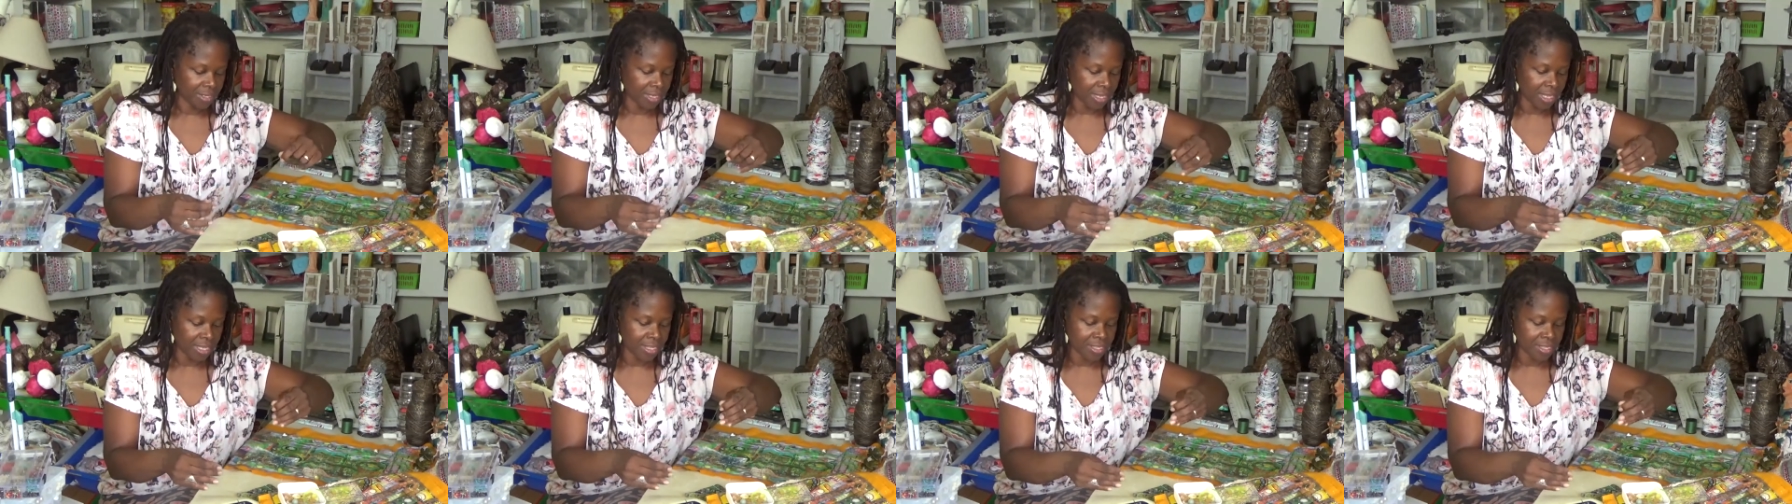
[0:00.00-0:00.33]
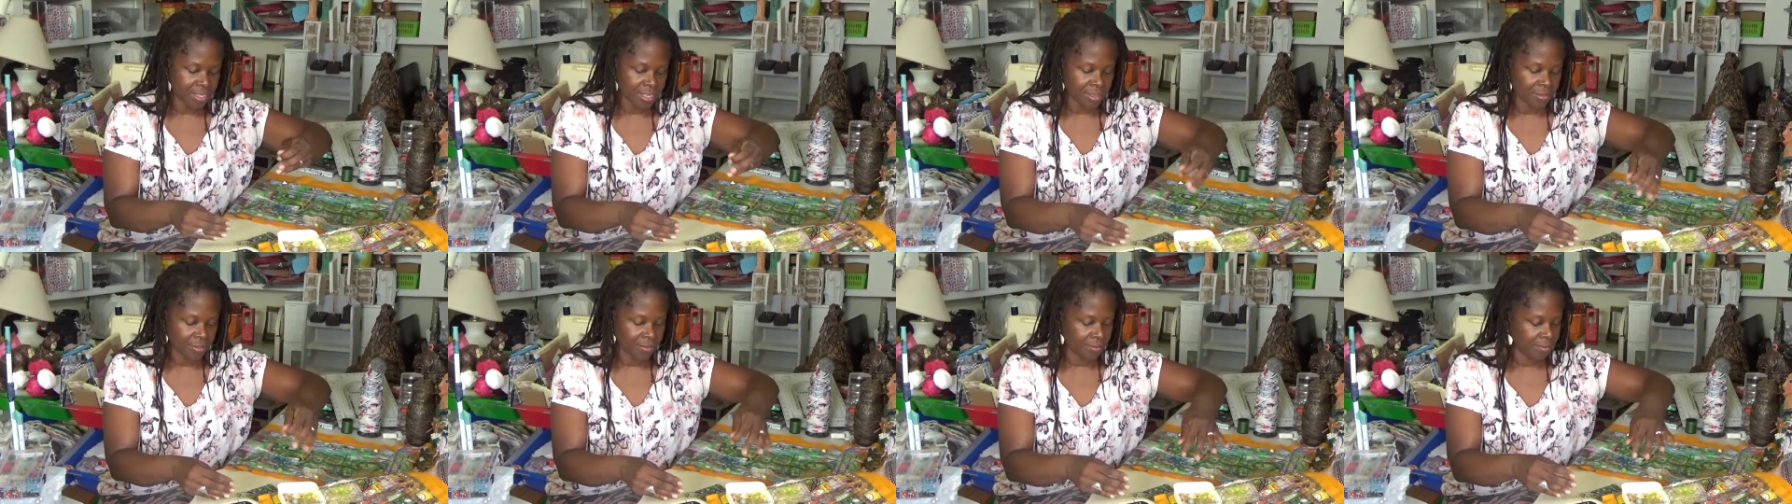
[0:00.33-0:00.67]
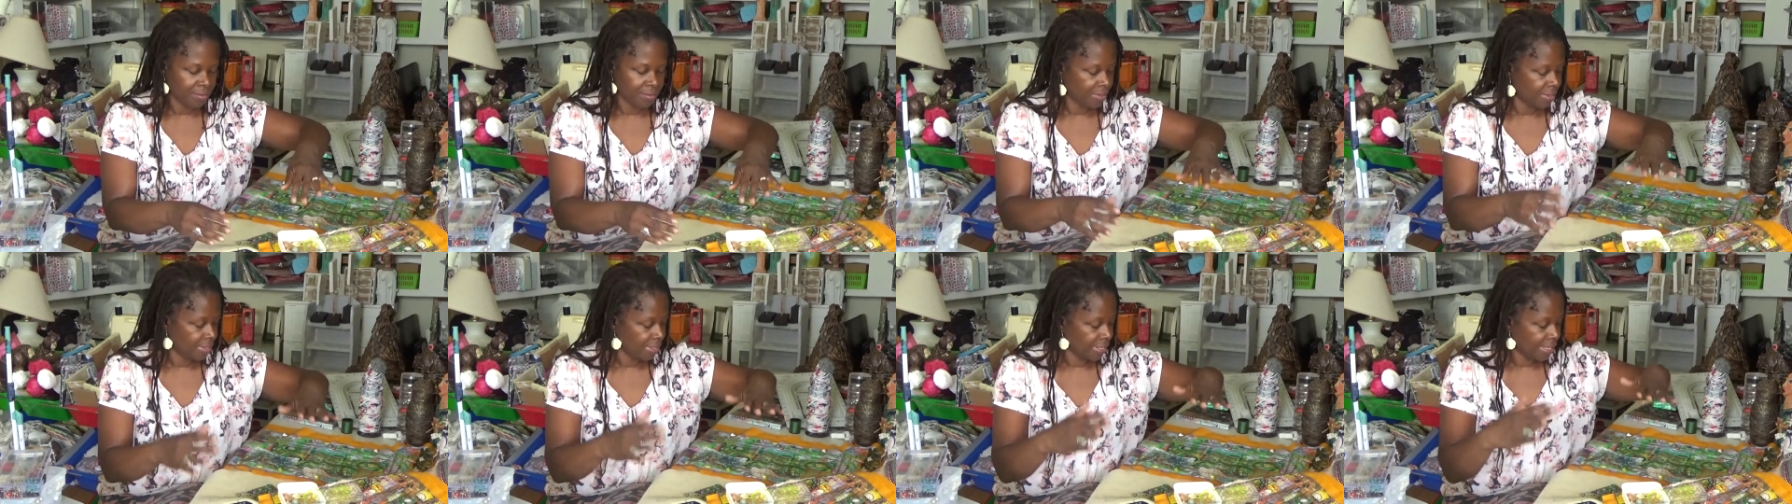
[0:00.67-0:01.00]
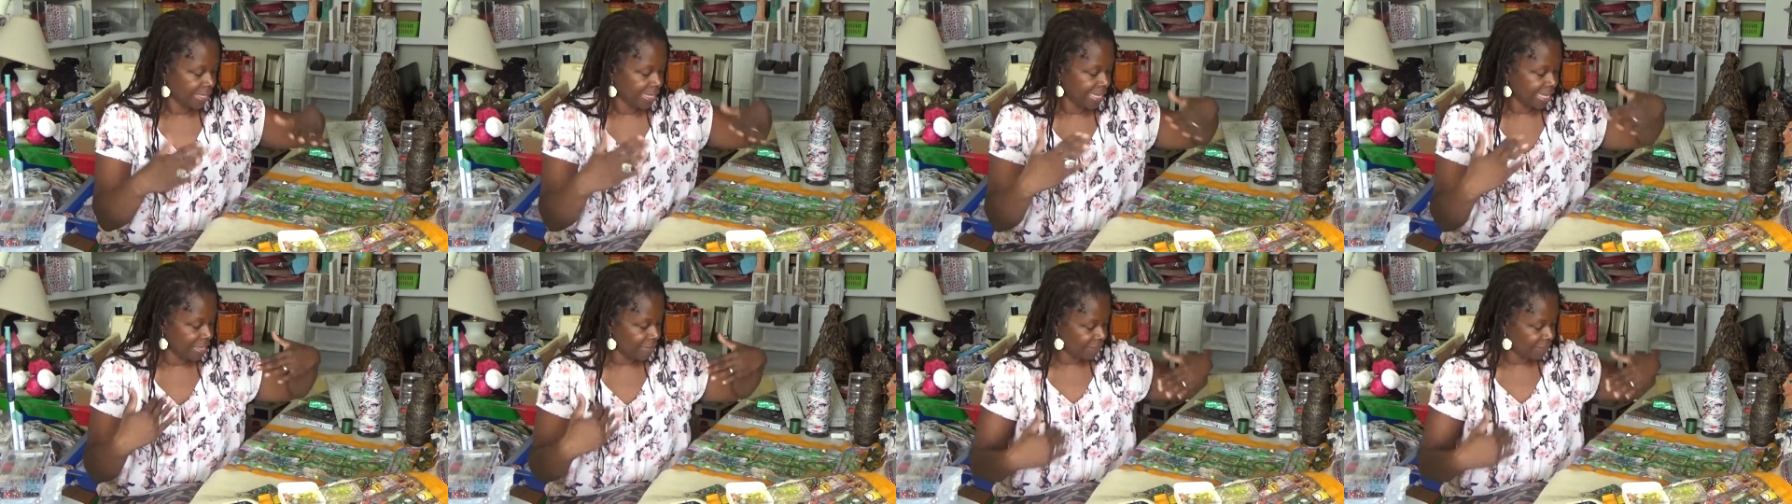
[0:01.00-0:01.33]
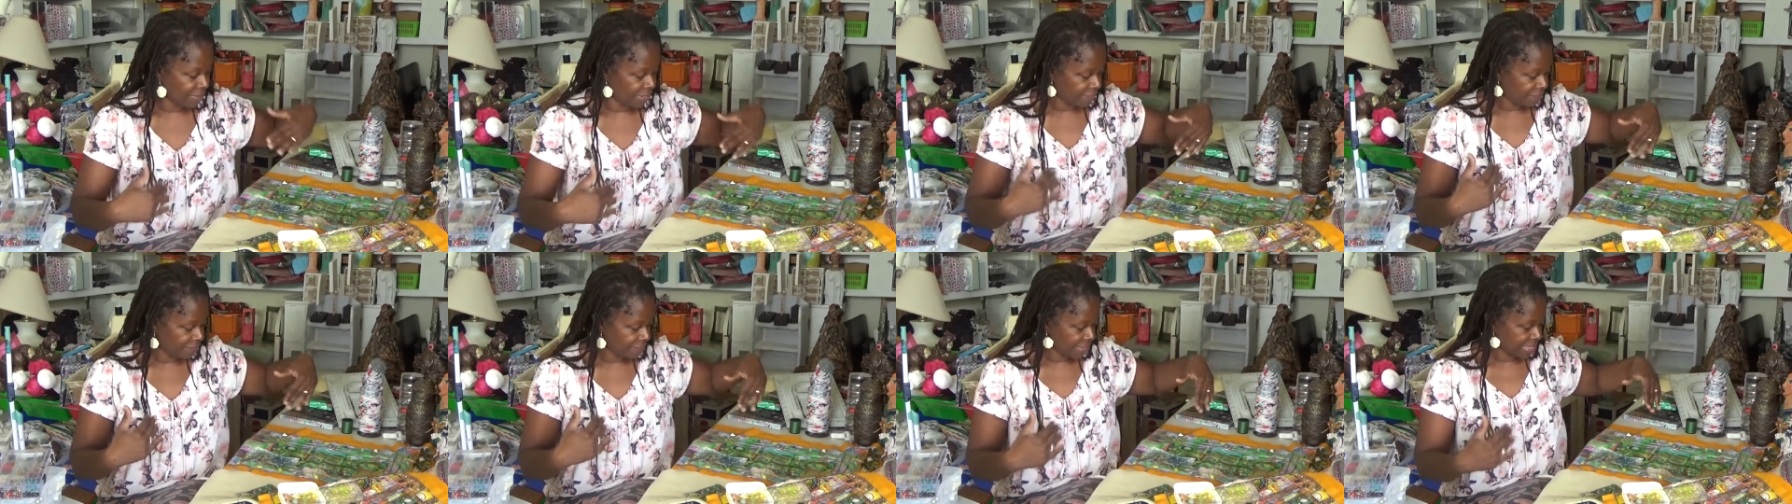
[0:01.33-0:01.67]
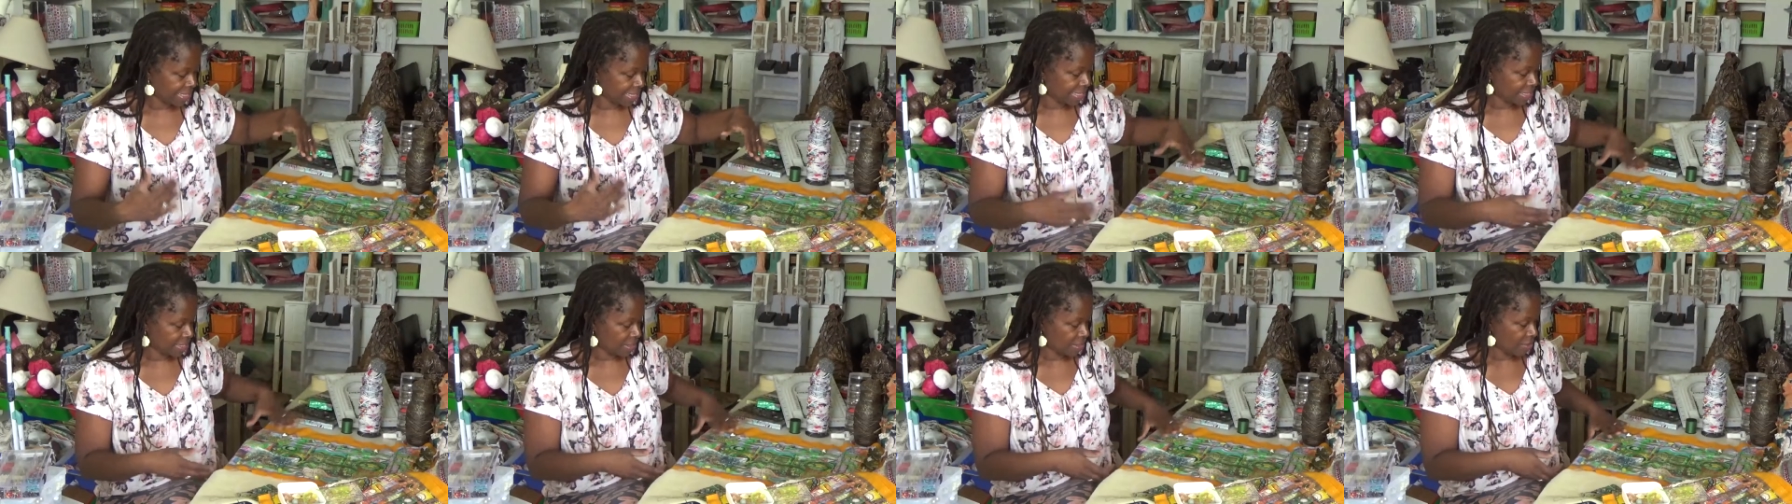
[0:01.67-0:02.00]
And so even if I
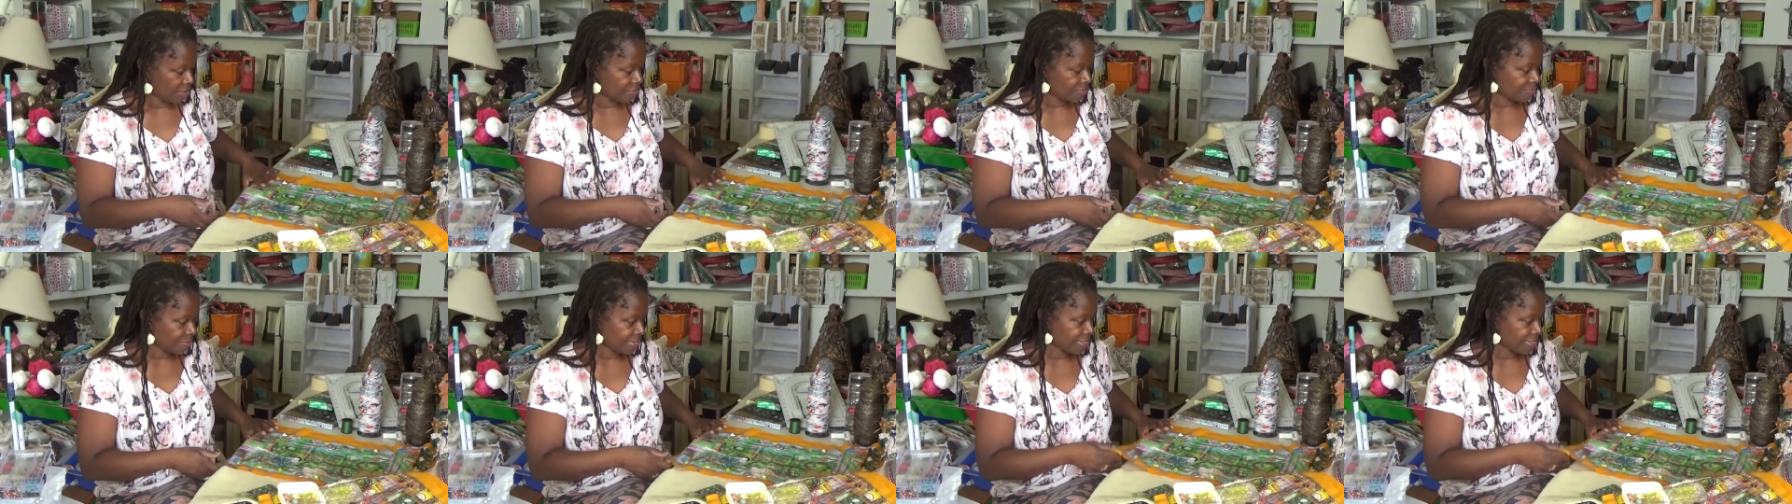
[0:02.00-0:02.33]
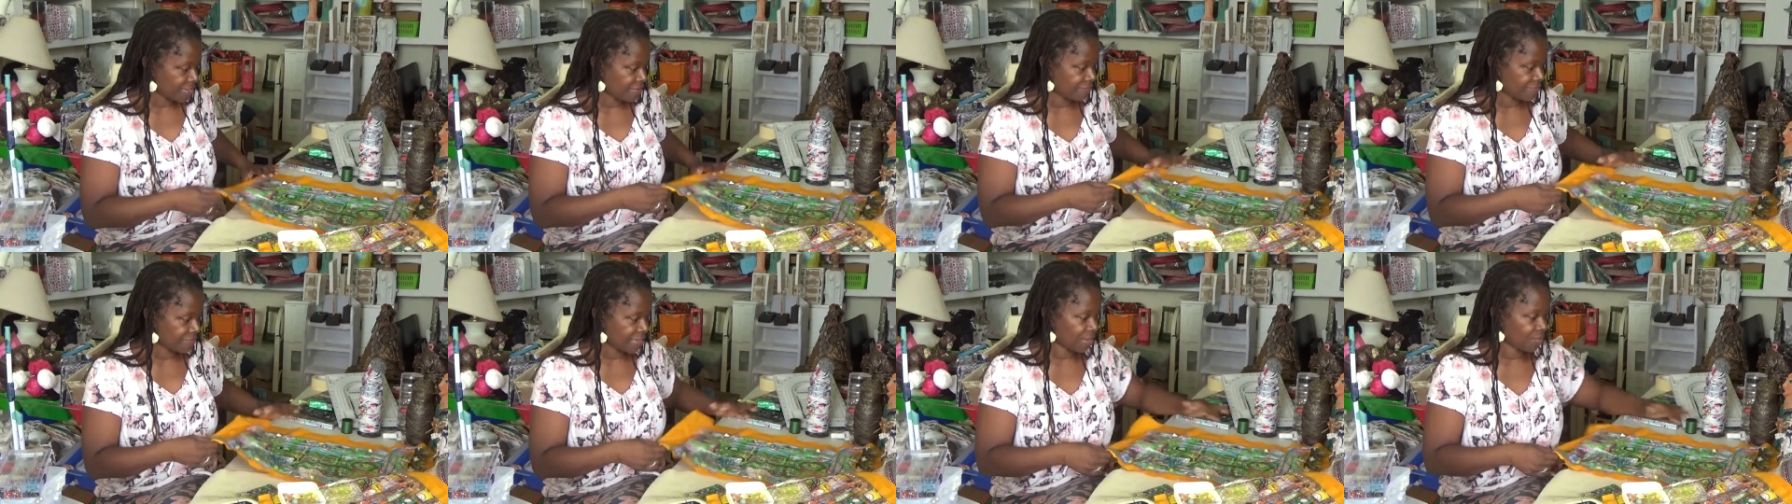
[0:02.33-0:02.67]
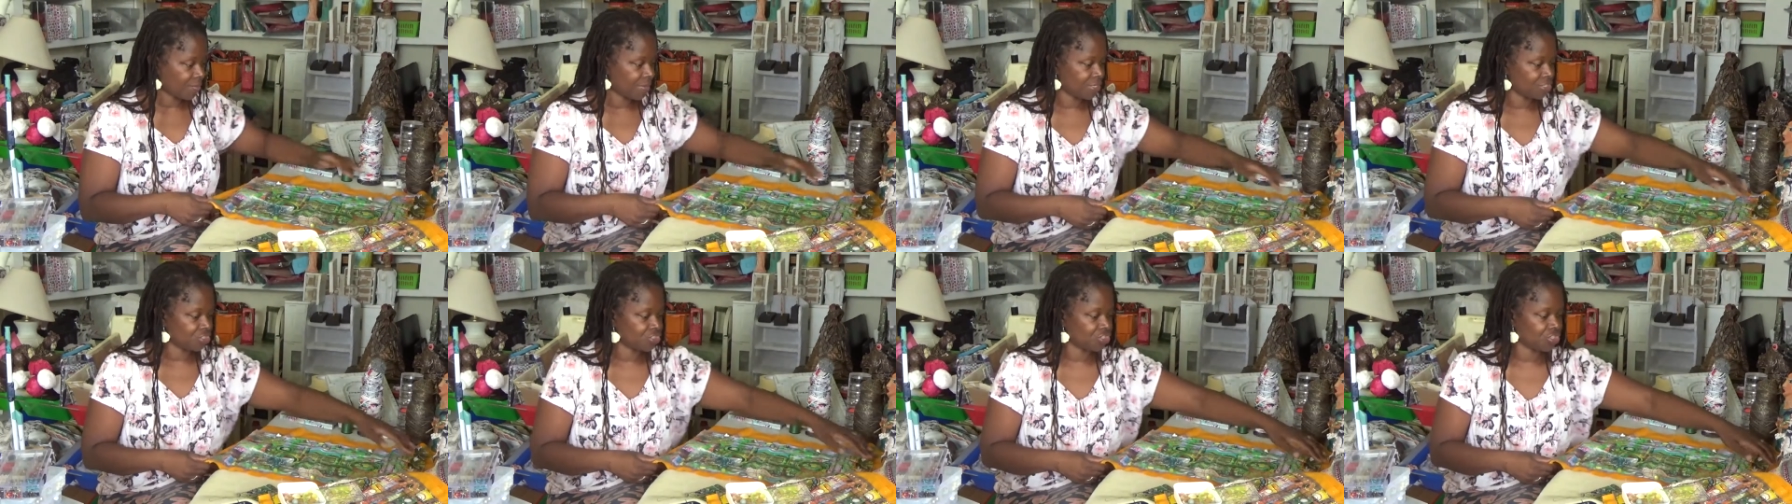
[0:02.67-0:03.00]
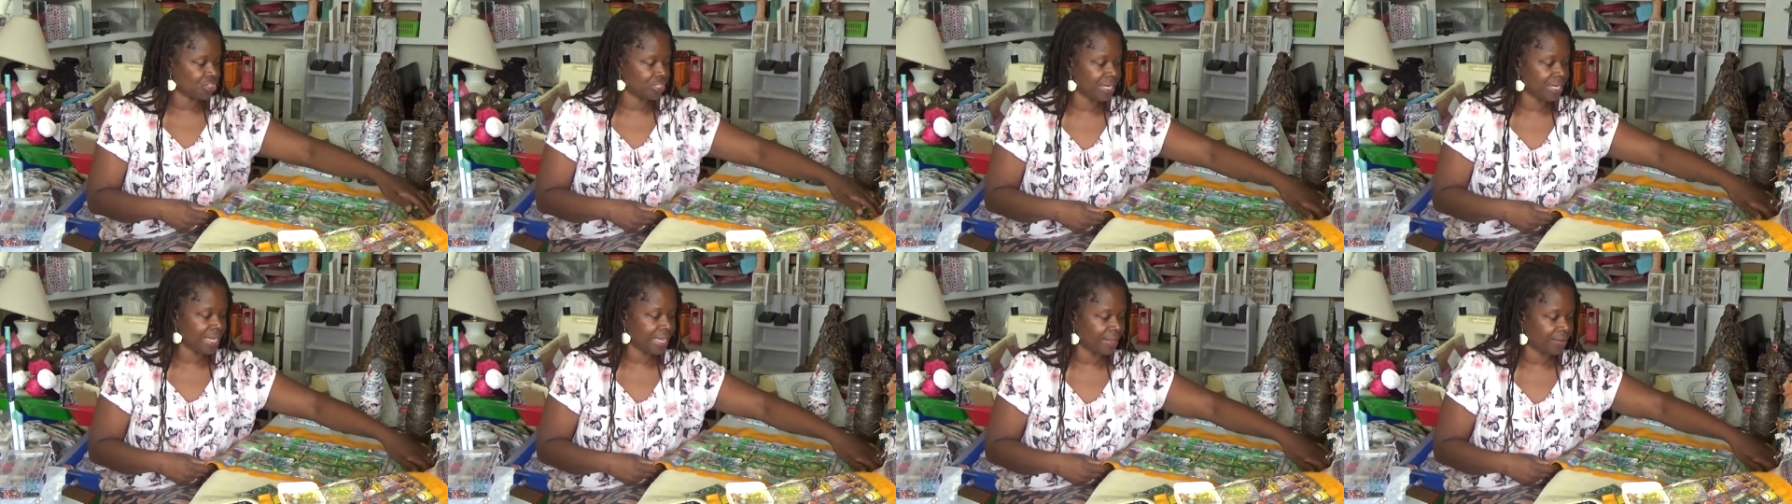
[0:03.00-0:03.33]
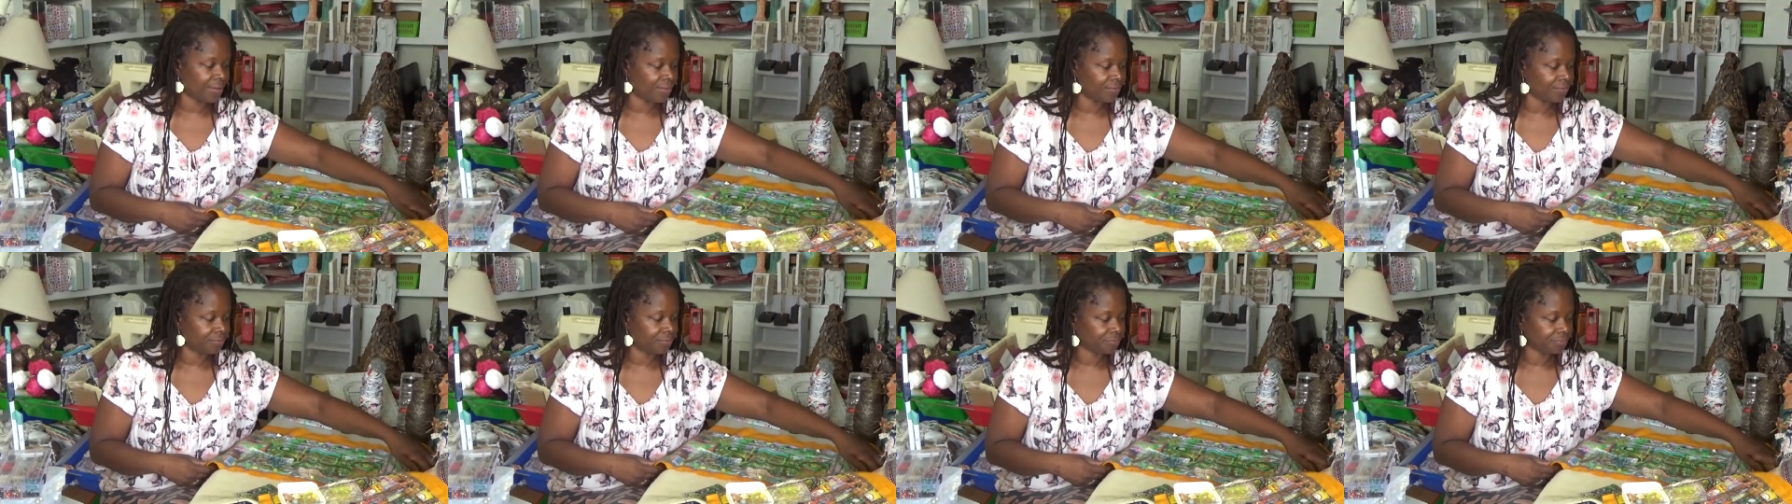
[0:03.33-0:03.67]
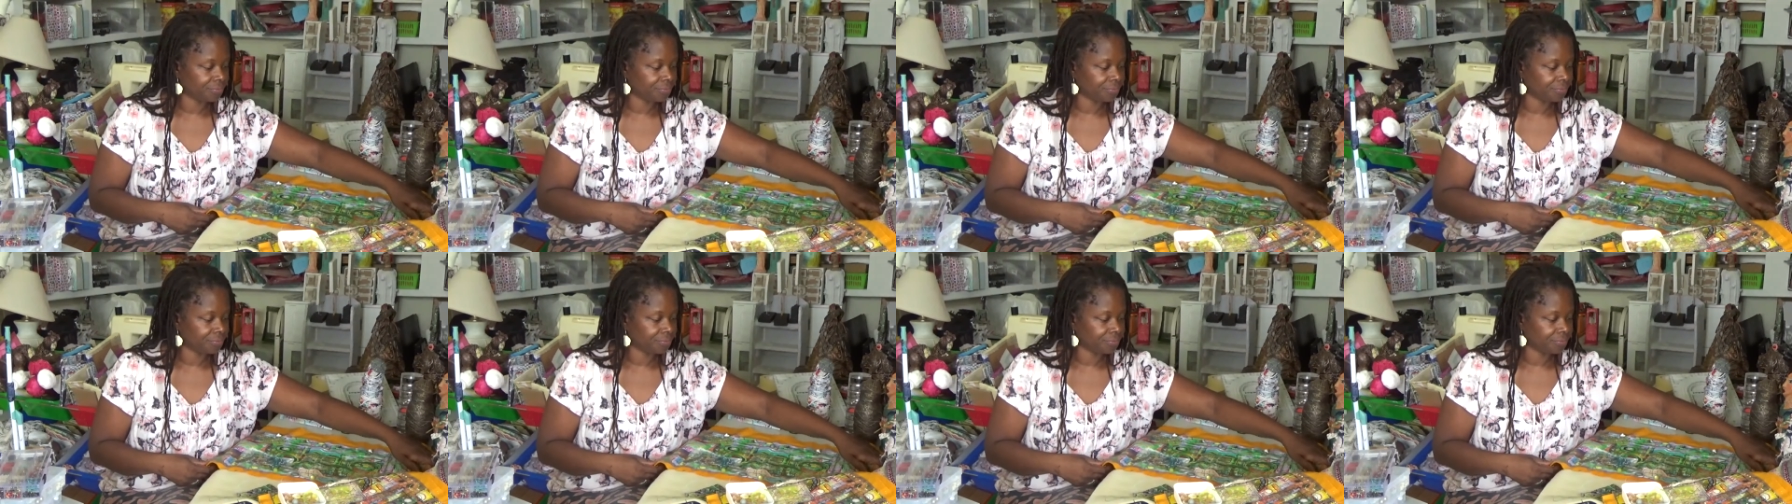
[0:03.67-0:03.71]
ask myself that question now,